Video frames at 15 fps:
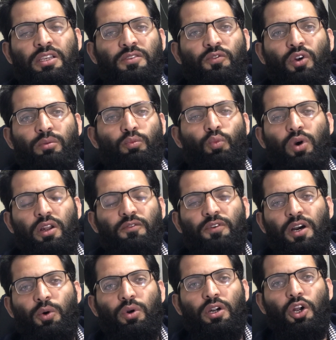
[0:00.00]
from one of
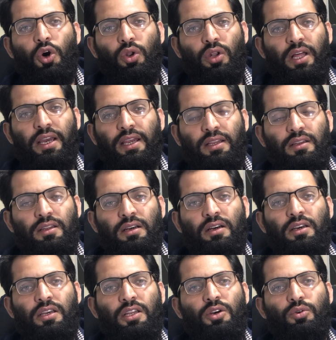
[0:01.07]
our online
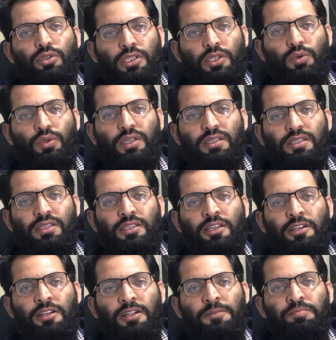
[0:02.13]
students.
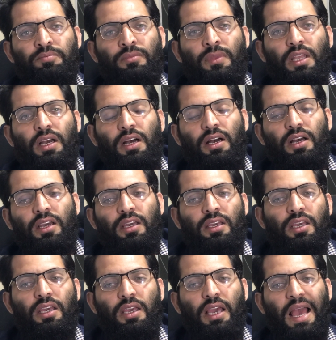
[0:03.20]

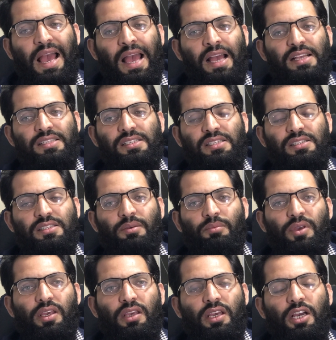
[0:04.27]
He asked
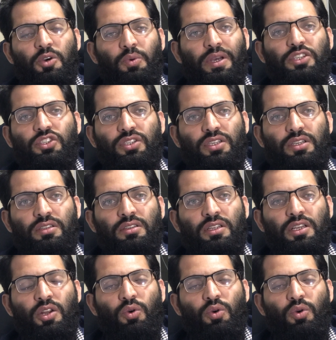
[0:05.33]
me a question,